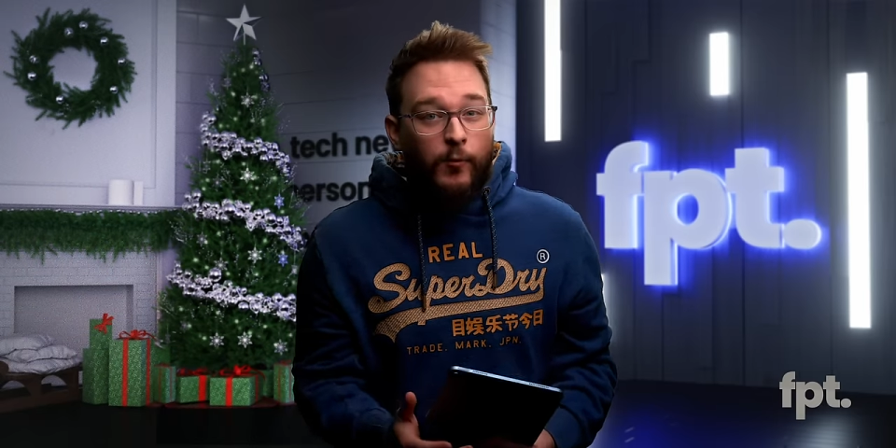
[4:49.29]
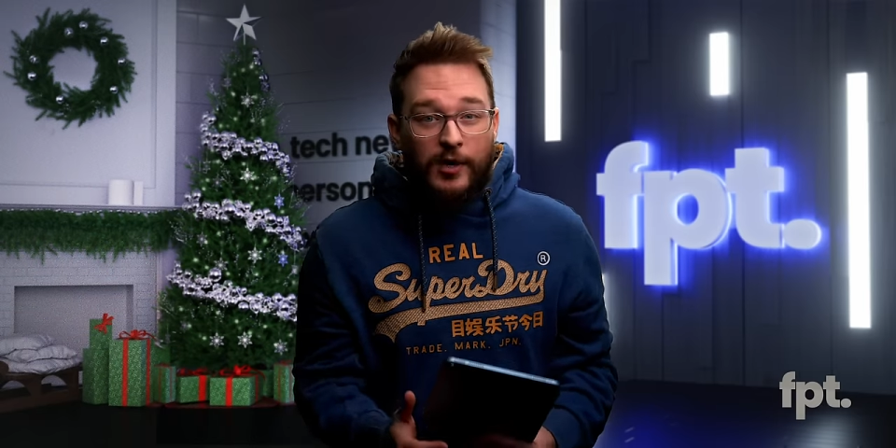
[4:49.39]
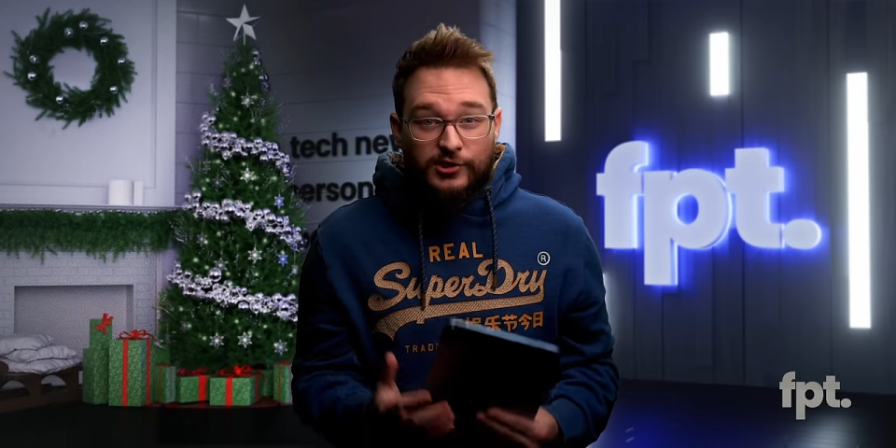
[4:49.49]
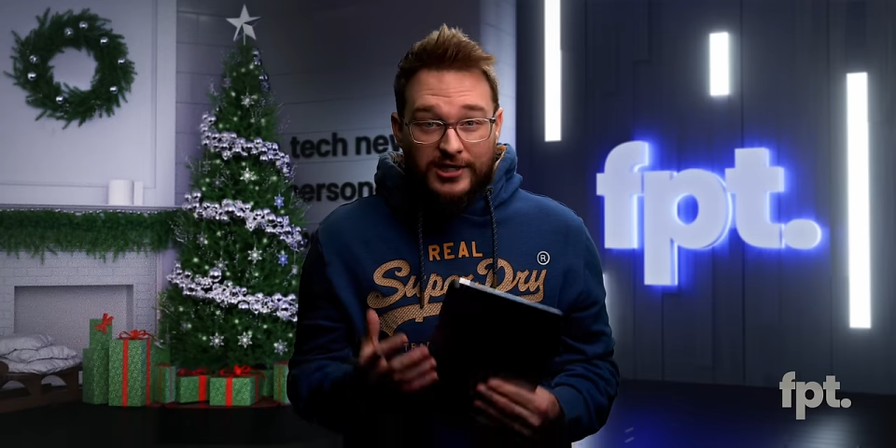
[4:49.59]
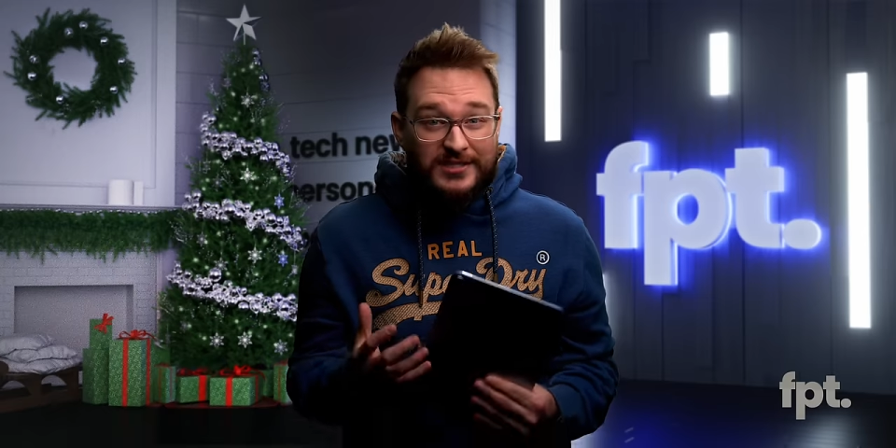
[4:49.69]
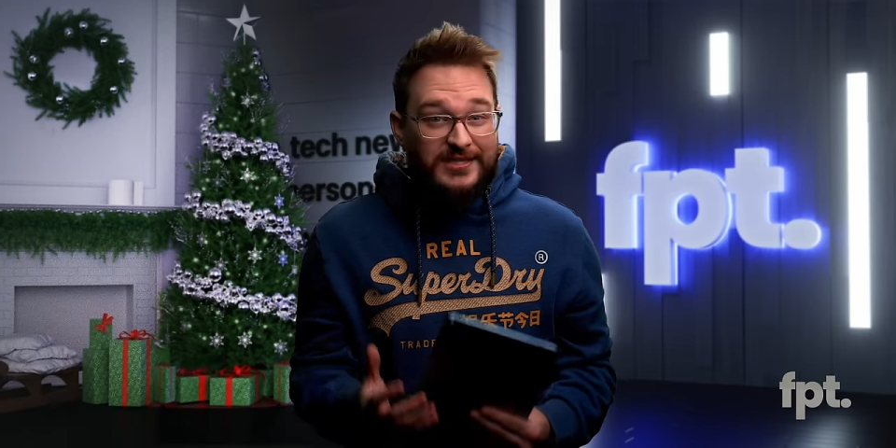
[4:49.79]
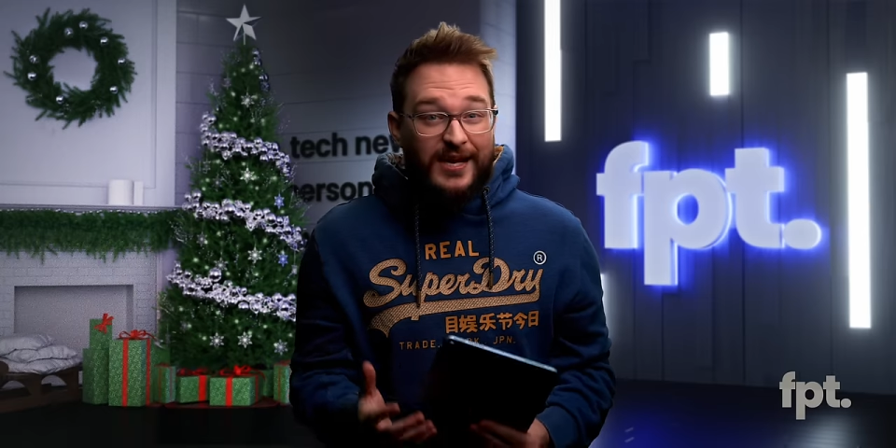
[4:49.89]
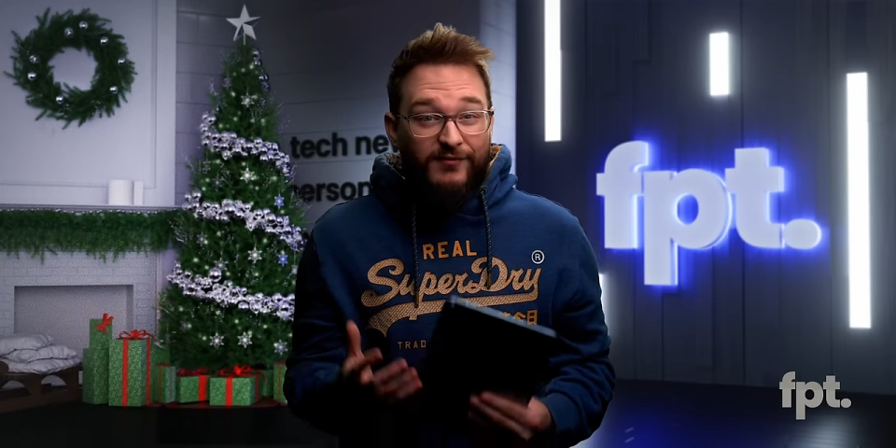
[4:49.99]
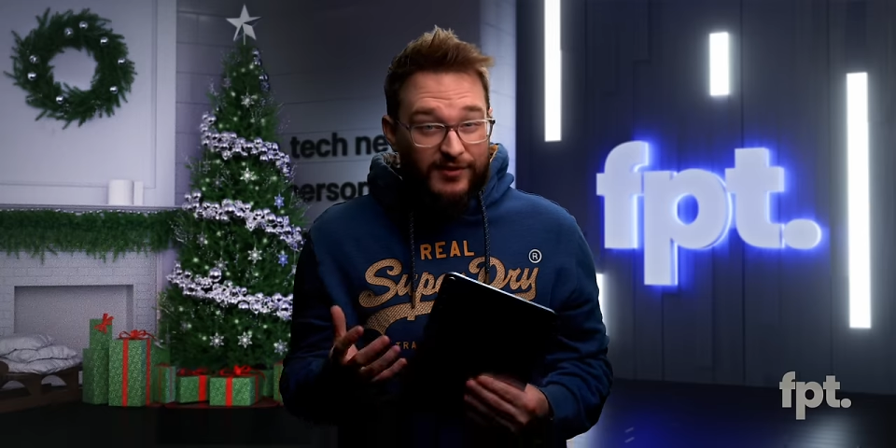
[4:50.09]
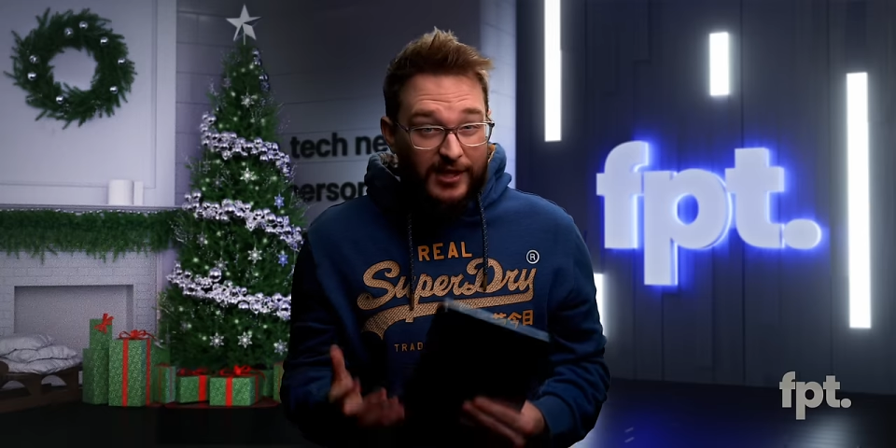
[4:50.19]
Watch has
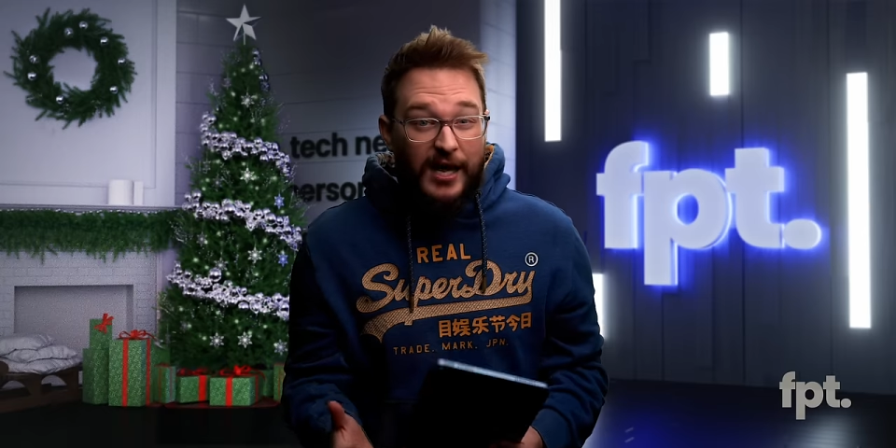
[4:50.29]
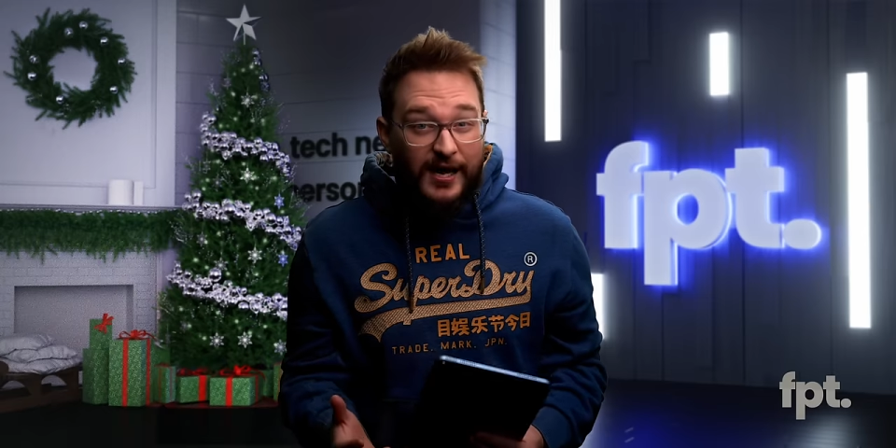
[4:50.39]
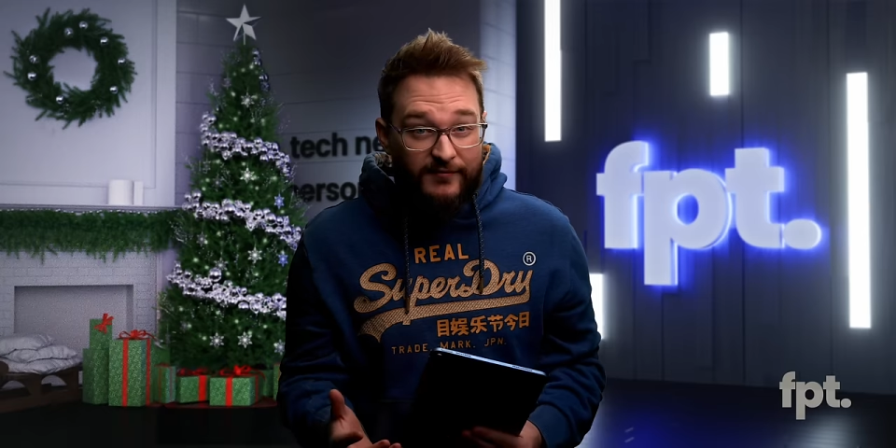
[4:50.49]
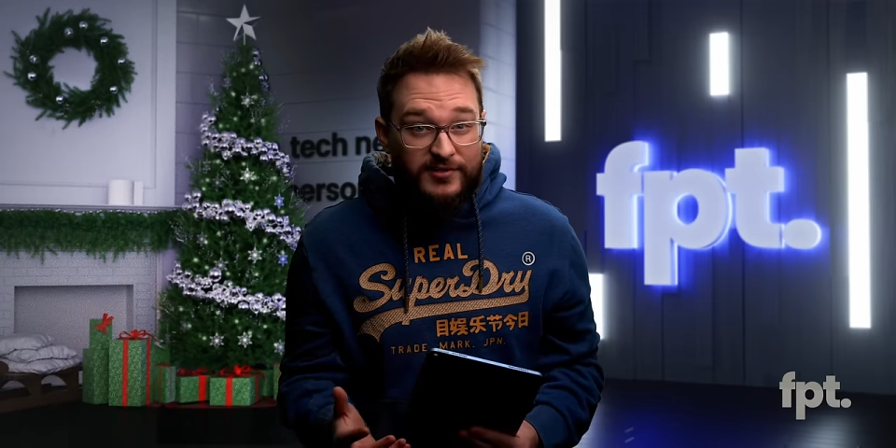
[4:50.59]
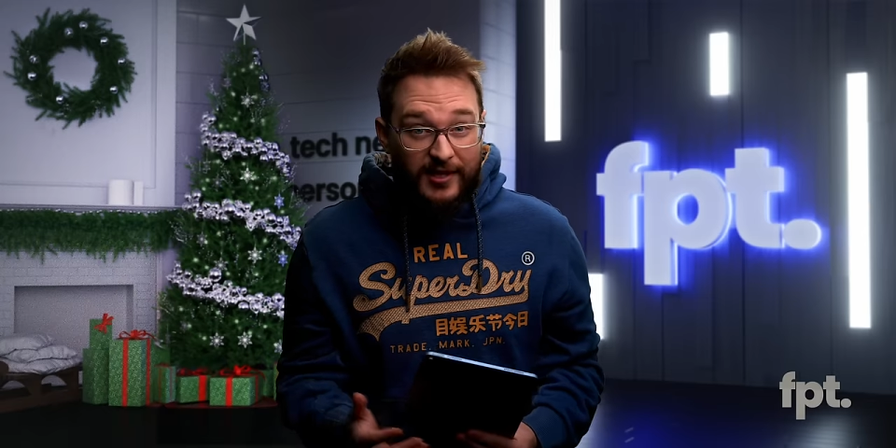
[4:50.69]
saved lives?